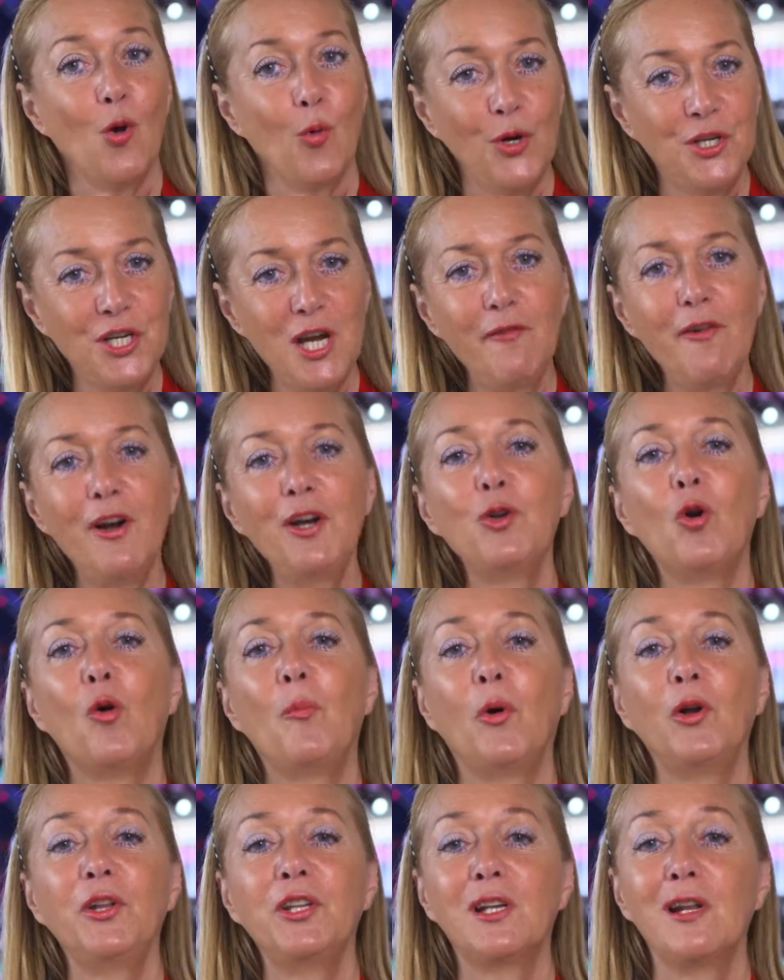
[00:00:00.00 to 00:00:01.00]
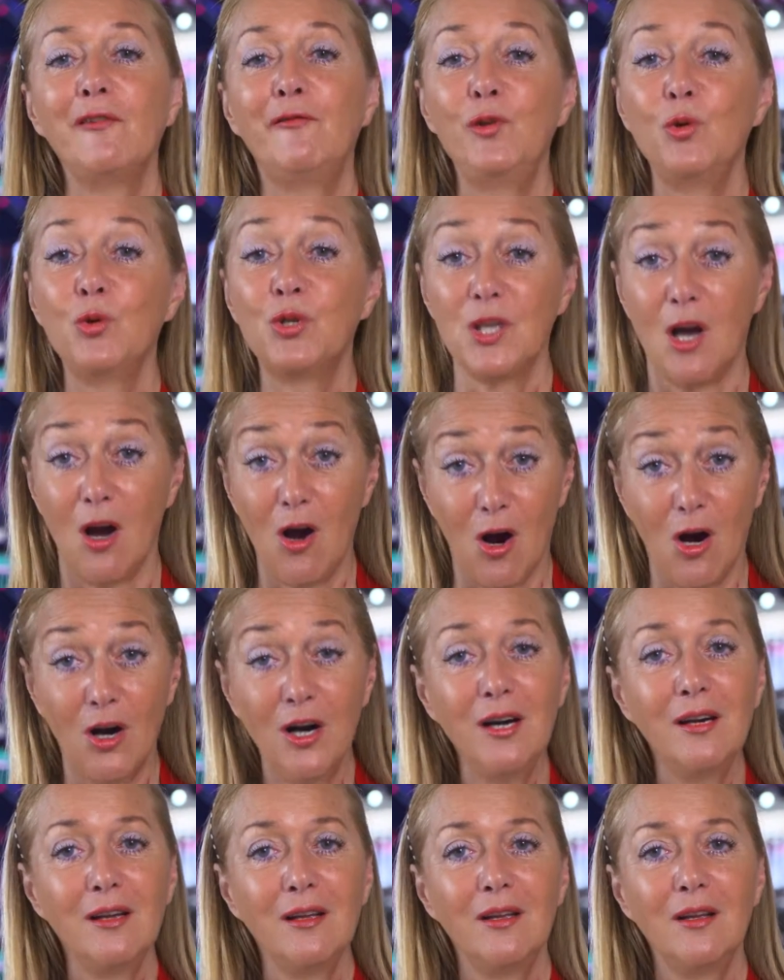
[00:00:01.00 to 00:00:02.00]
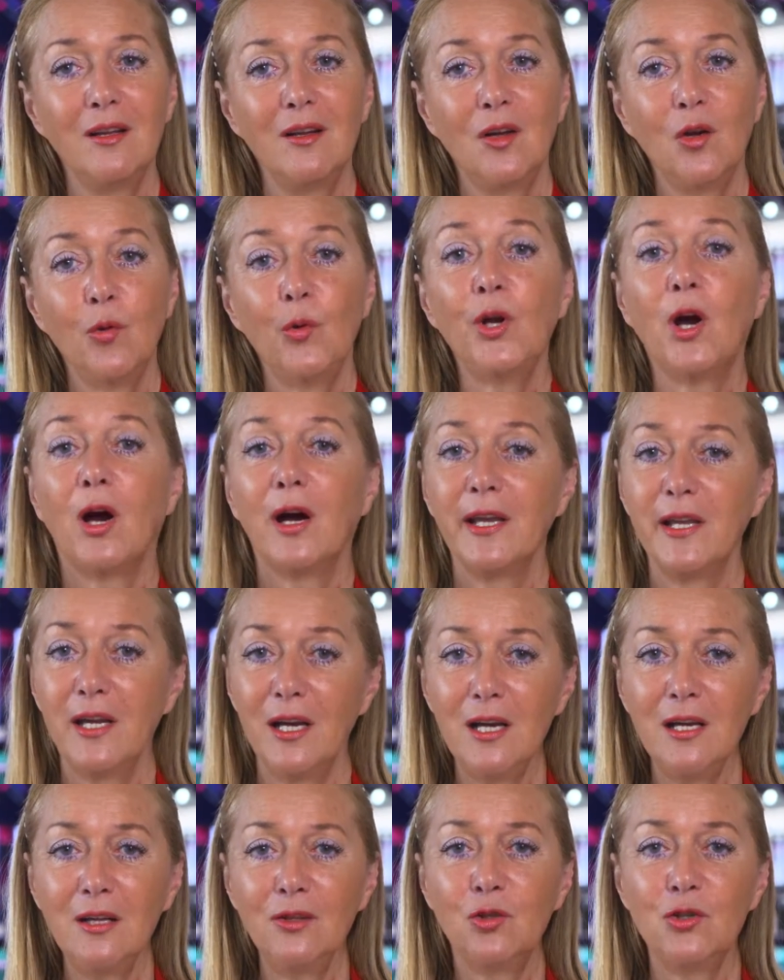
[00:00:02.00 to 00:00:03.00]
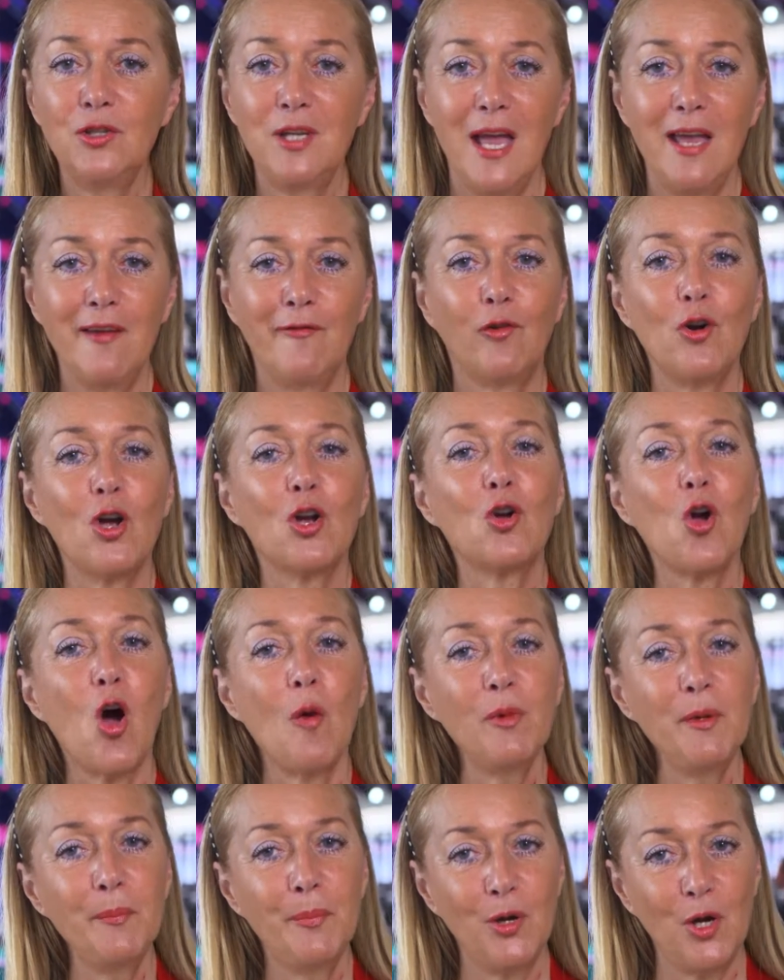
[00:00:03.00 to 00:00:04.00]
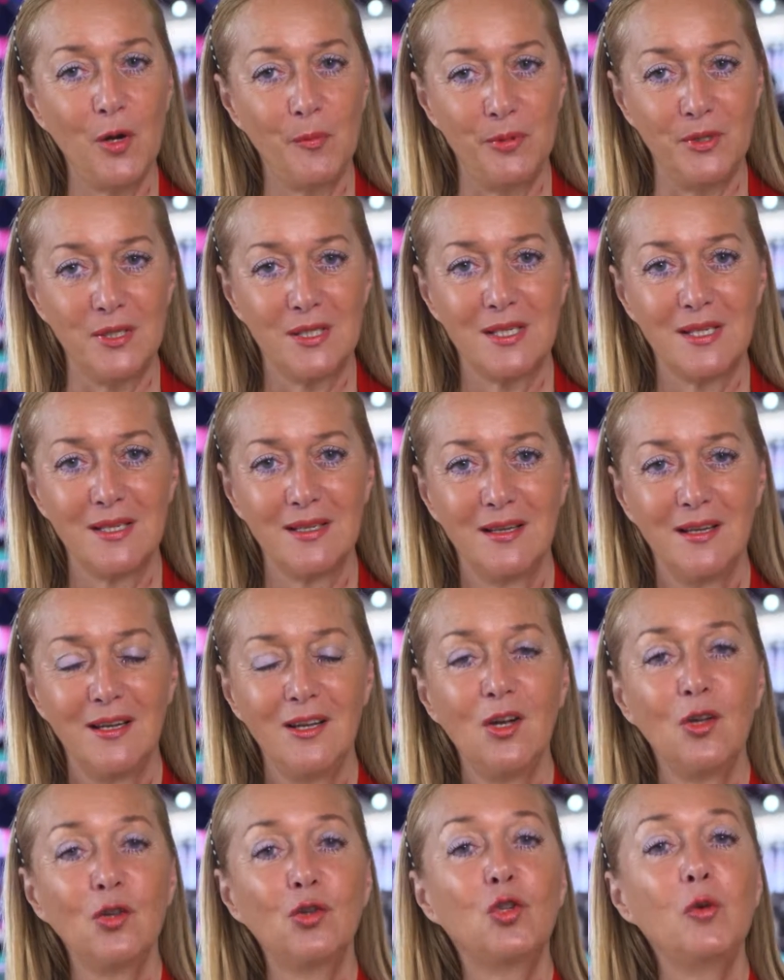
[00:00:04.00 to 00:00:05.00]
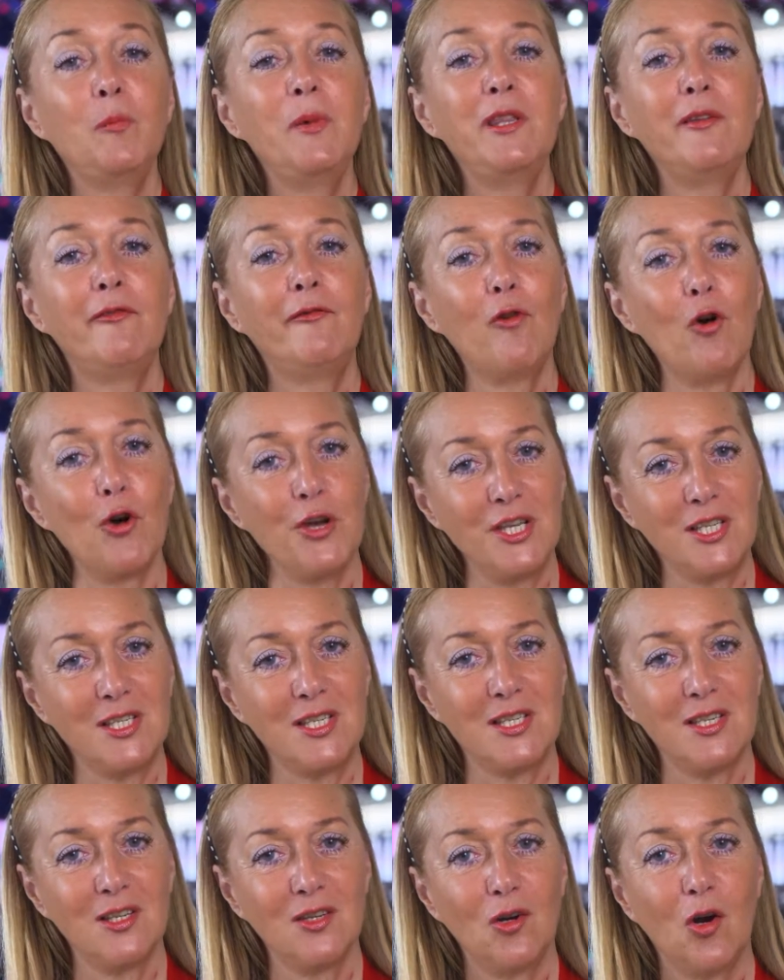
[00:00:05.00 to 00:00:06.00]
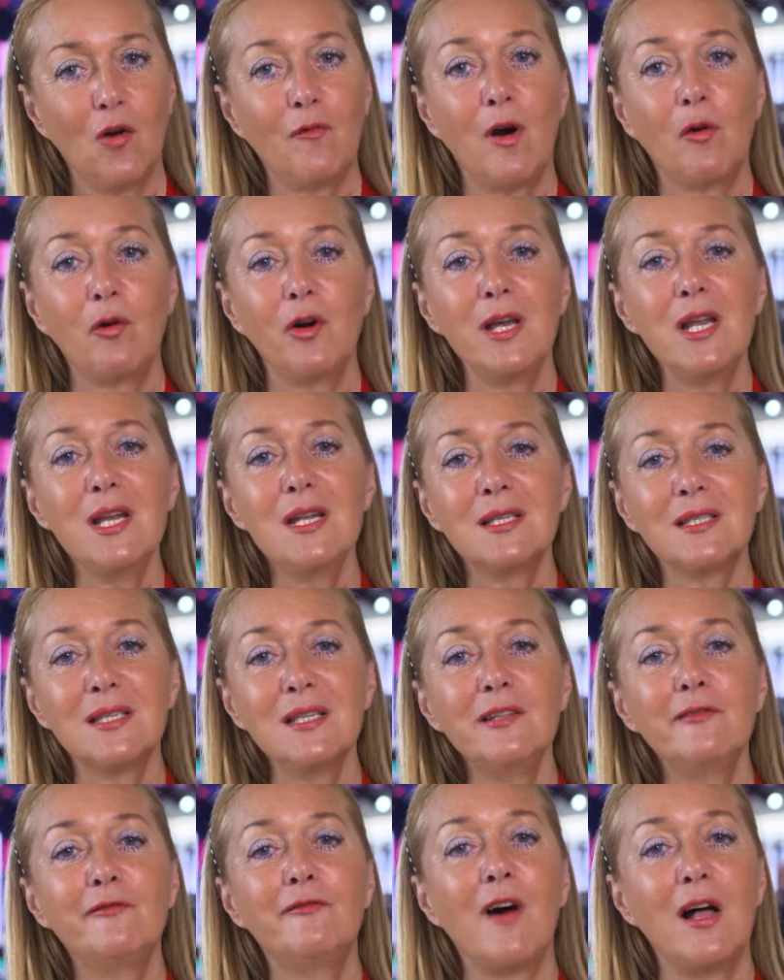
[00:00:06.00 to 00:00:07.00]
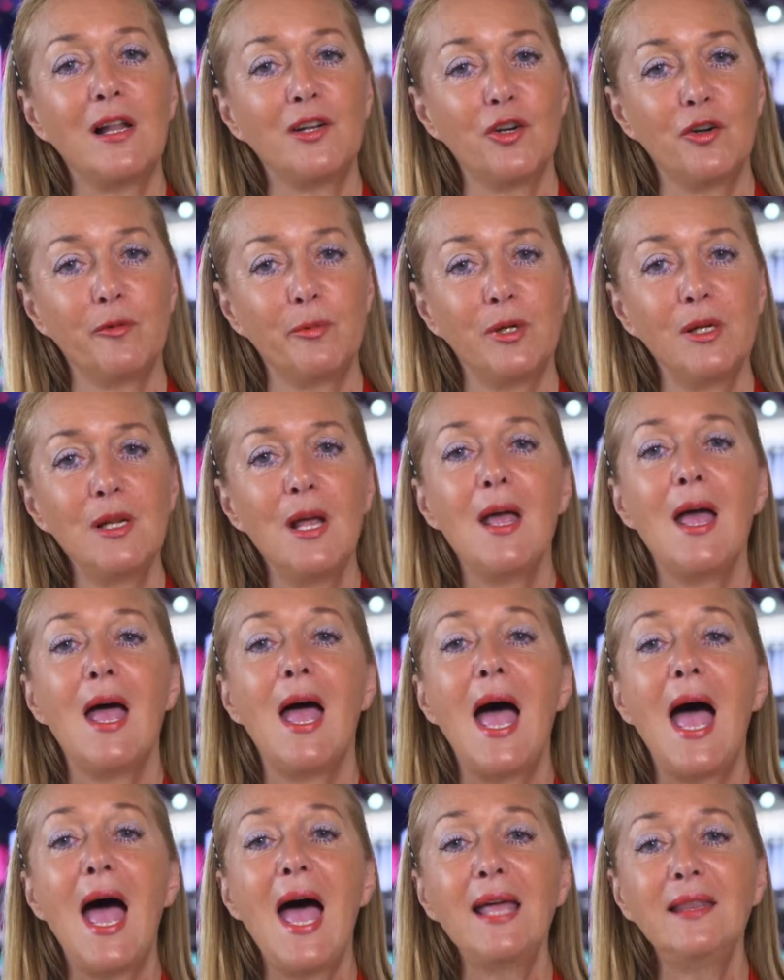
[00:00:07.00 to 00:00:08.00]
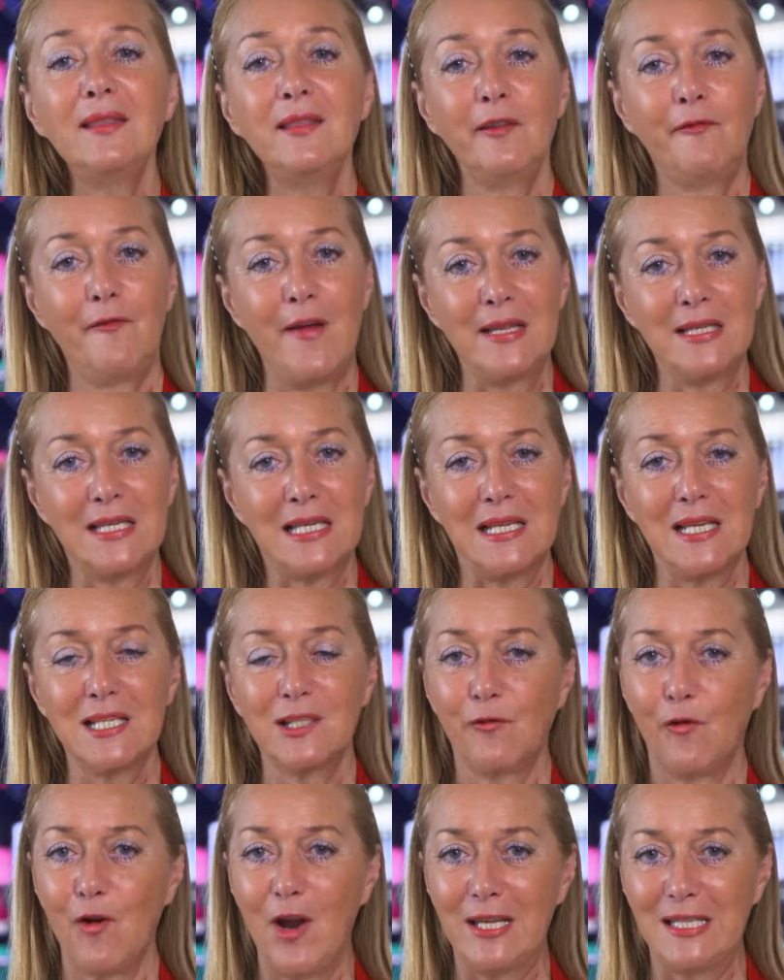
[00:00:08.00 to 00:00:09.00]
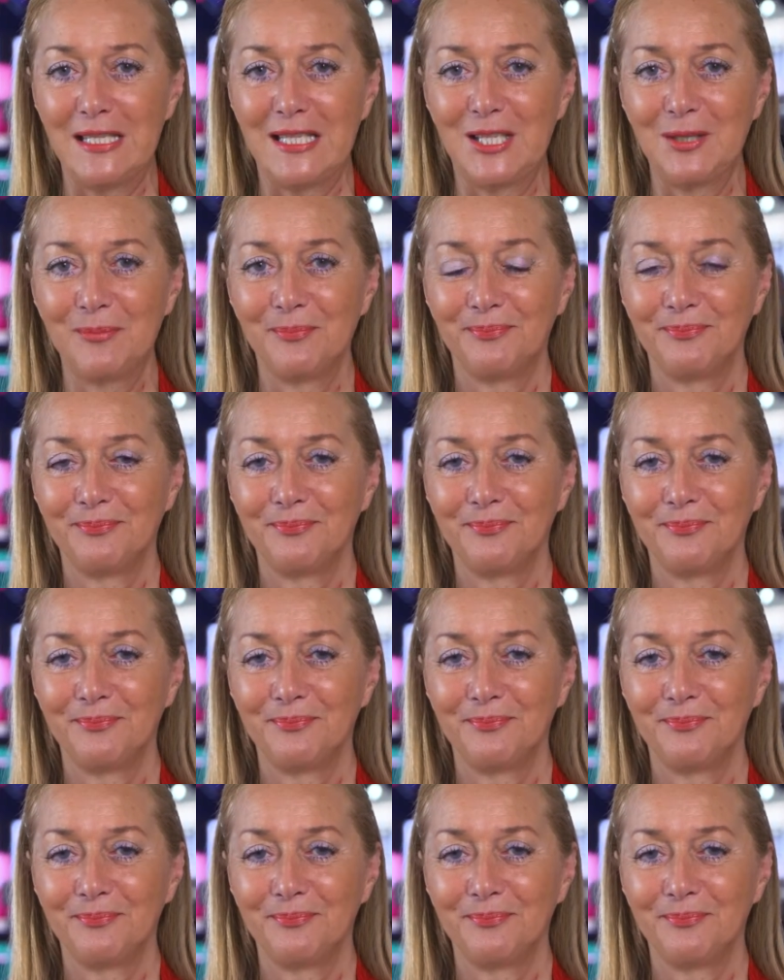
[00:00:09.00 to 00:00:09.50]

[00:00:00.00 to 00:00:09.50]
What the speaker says: Whichever your political views are, we are here today for a common purpose: to be the voice of our innocent, vulnerable and defenseless friends.